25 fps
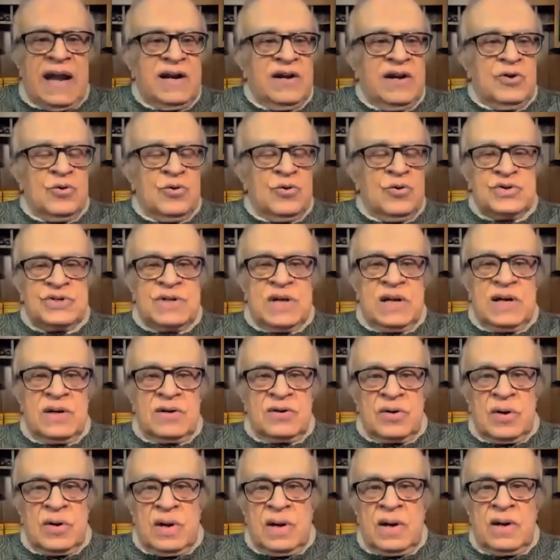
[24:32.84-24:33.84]
news
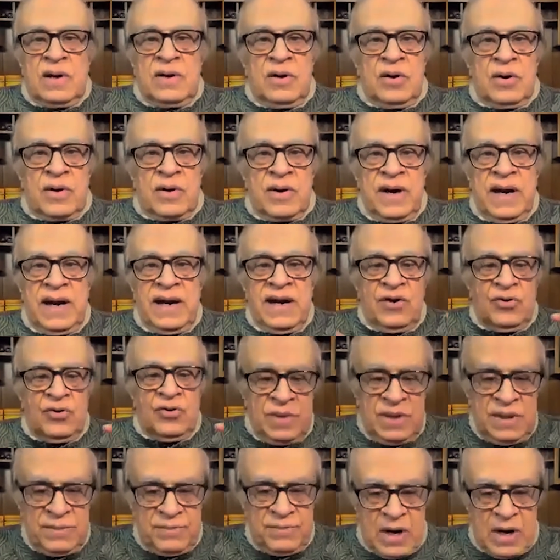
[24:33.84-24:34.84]
and creating too
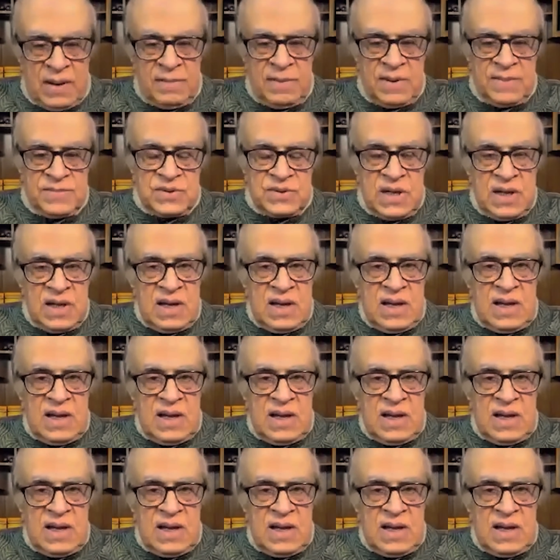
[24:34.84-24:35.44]
many problems.